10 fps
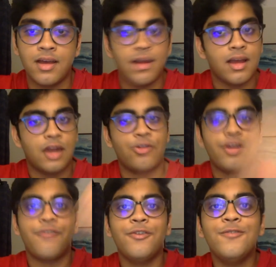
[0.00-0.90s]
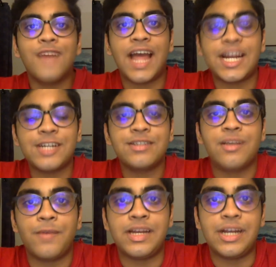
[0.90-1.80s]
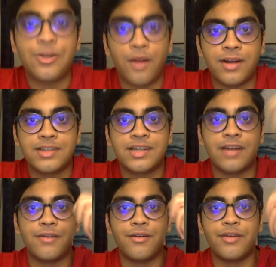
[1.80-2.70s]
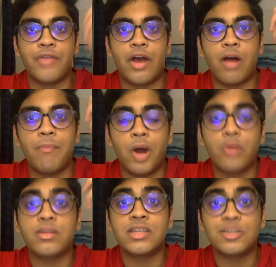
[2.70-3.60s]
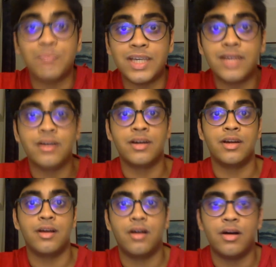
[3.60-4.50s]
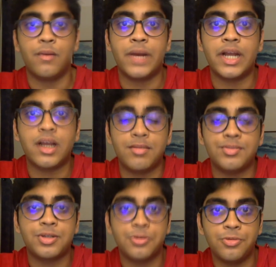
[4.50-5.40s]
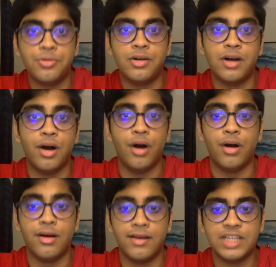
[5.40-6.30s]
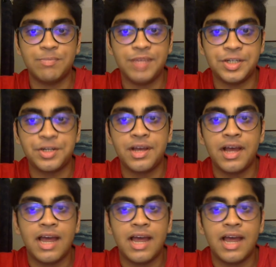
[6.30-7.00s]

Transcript: Now, there are a few factors that we need to understand about the speaker when it comes to a speech,